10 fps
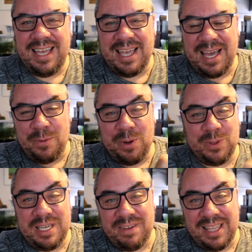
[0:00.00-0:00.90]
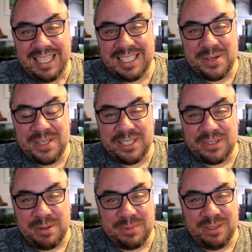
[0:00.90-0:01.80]
I will leave a link down in the
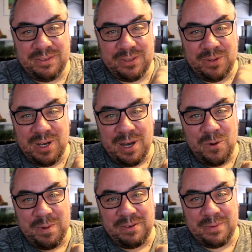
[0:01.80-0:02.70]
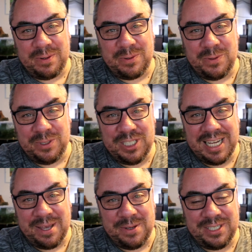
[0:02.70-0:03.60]
description, so I hope everyone will go and
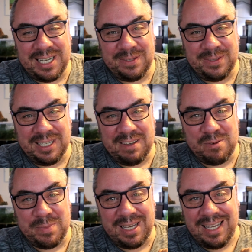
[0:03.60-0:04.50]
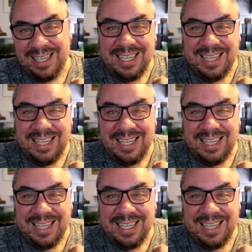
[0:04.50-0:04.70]
check out his channel and give him a